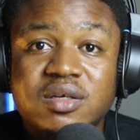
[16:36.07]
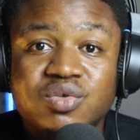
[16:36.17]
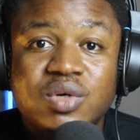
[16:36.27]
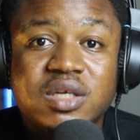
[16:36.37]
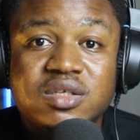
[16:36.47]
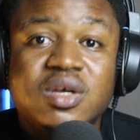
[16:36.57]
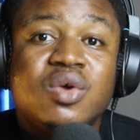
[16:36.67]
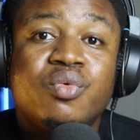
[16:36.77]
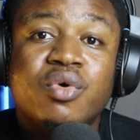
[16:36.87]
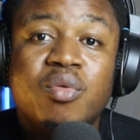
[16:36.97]
so that
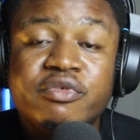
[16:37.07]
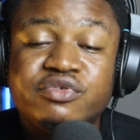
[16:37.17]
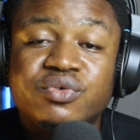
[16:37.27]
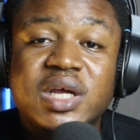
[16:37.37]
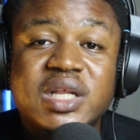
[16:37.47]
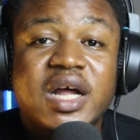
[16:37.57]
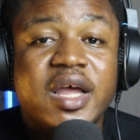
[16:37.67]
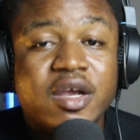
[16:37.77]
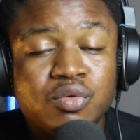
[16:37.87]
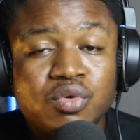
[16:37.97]
we all move together
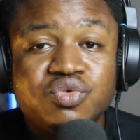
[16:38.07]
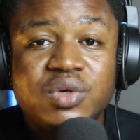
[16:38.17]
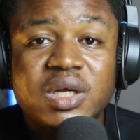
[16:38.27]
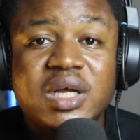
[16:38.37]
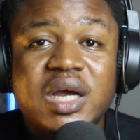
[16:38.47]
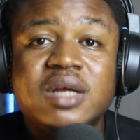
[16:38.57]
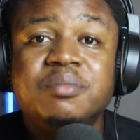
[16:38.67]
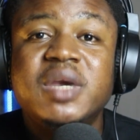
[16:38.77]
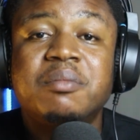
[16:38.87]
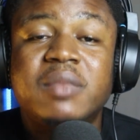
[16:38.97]
and grow together
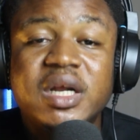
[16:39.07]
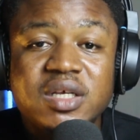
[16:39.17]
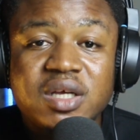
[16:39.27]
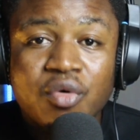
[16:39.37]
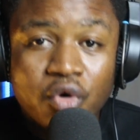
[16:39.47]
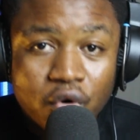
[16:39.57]
and make money